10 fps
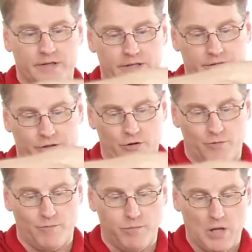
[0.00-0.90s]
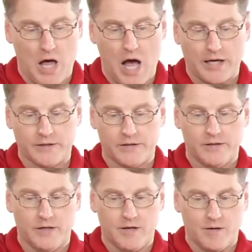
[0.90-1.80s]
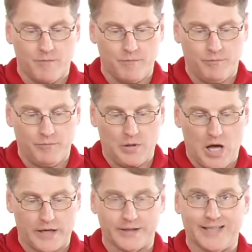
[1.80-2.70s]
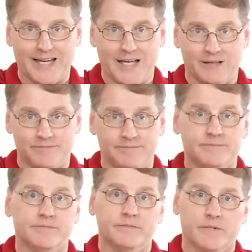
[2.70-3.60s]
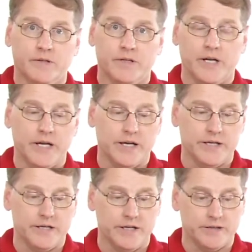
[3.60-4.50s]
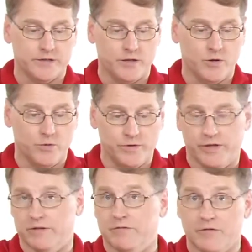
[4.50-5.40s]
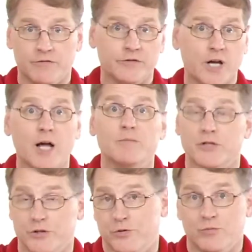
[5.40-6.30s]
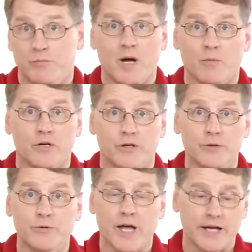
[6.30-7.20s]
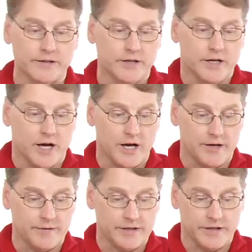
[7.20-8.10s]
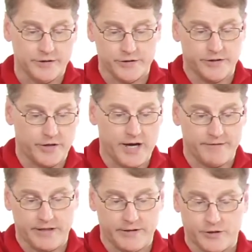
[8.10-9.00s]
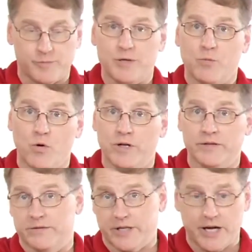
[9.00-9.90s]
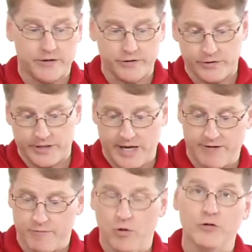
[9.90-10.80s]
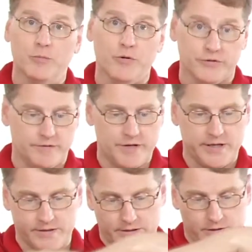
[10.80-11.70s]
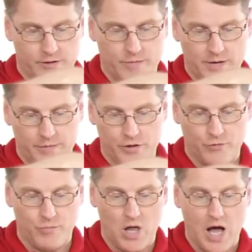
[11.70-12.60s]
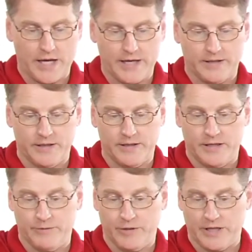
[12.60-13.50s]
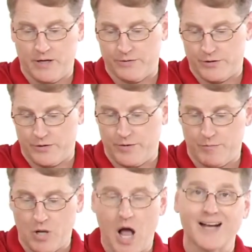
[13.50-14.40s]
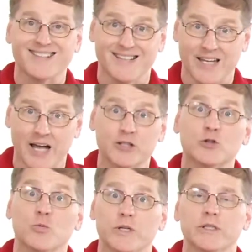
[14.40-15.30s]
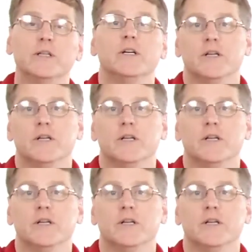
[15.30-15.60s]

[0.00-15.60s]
And so blocked, blocked again. And so there are times that you might want to do that. In addition to having it just be one together, you can have multiples of these, and so maybe you block it, and then when it goes through and blocks the next one,